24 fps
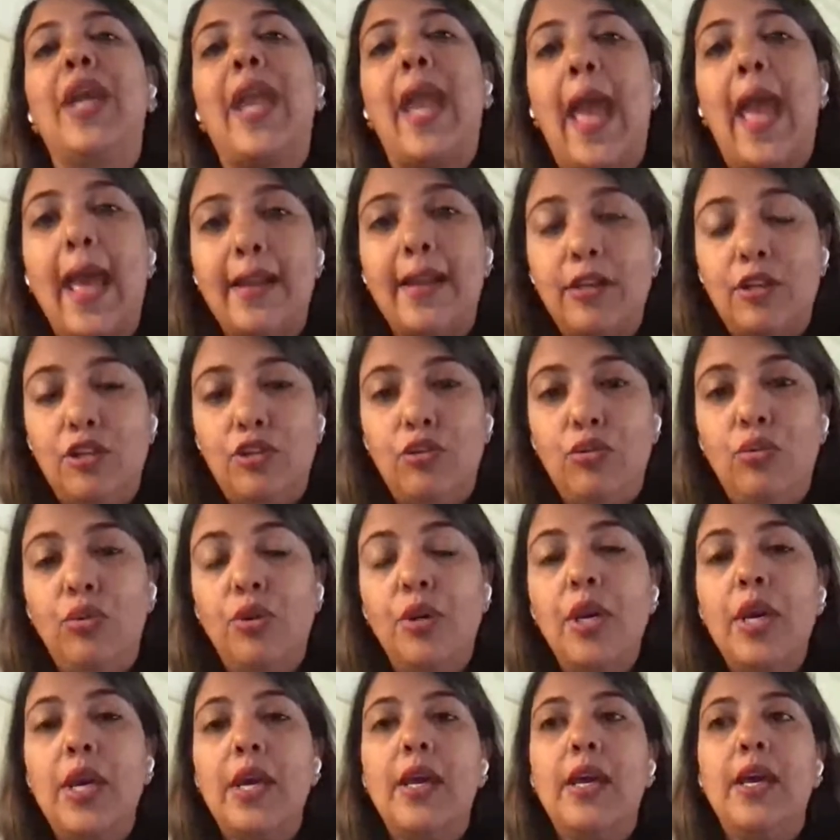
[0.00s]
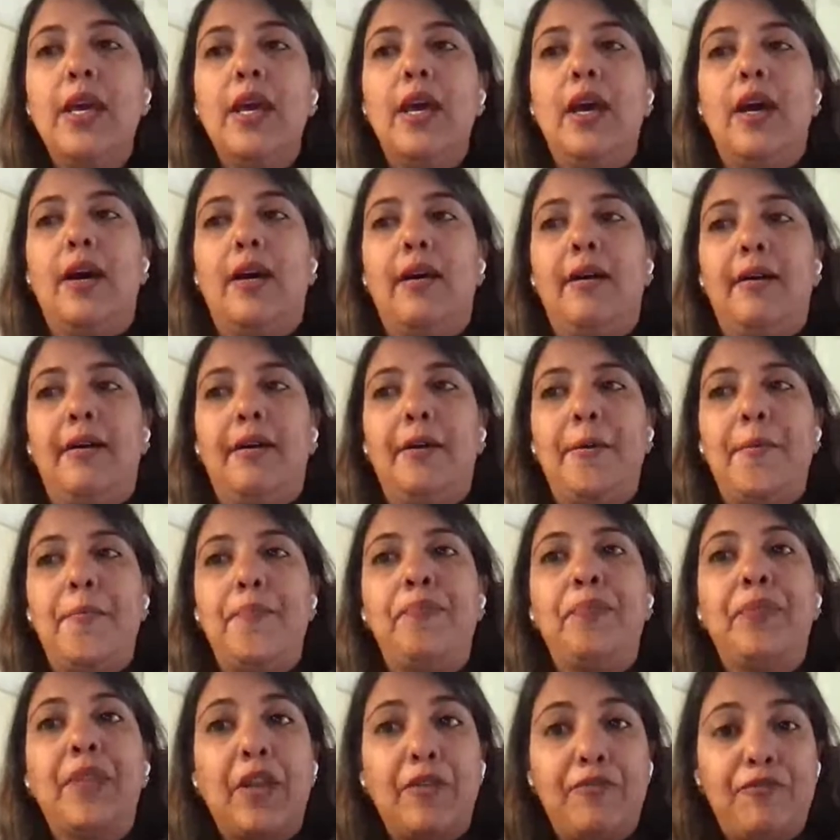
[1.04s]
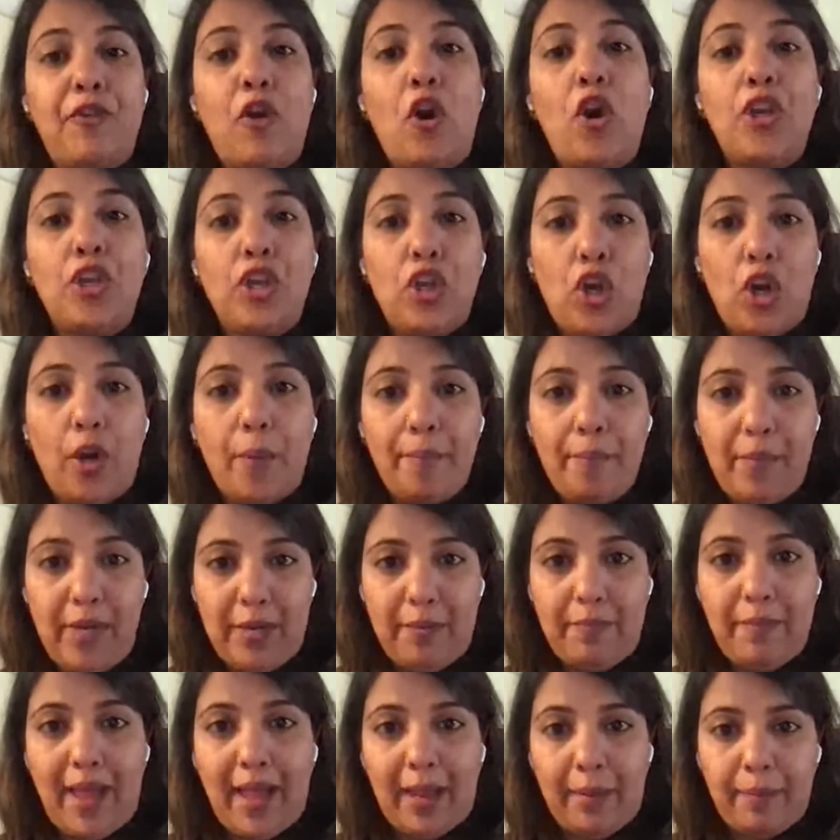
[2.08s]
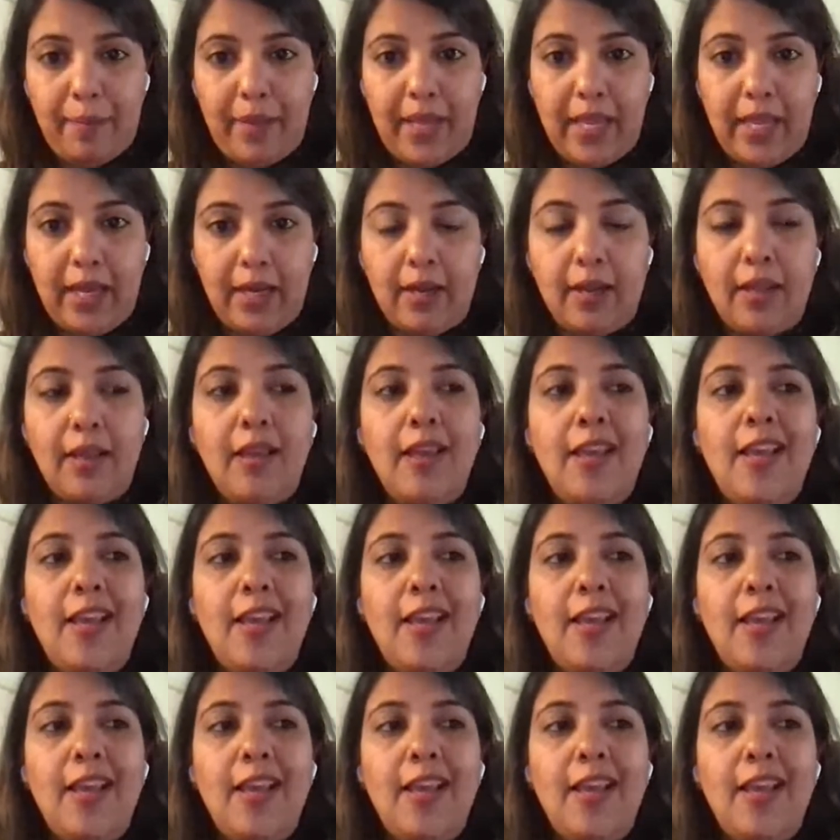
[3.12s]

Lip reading: can do for your mid back pain.